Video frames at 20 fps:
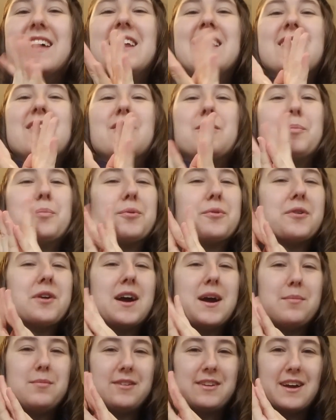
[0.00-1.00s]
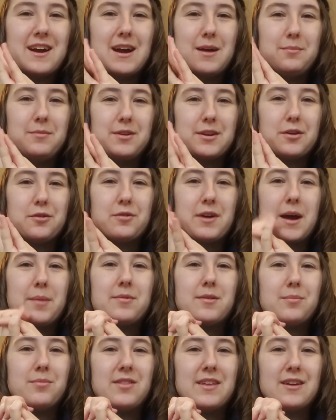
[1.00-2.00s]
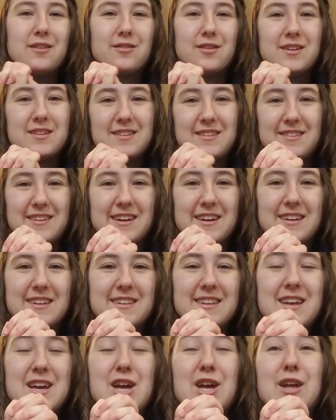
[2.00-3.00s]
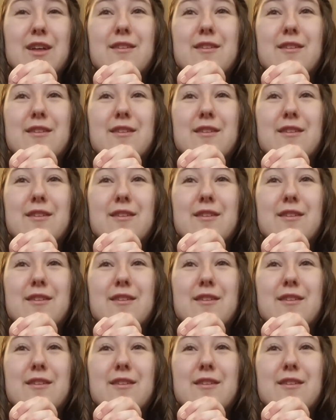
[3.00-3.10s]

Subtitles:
it is prime time to go grab some things on sale.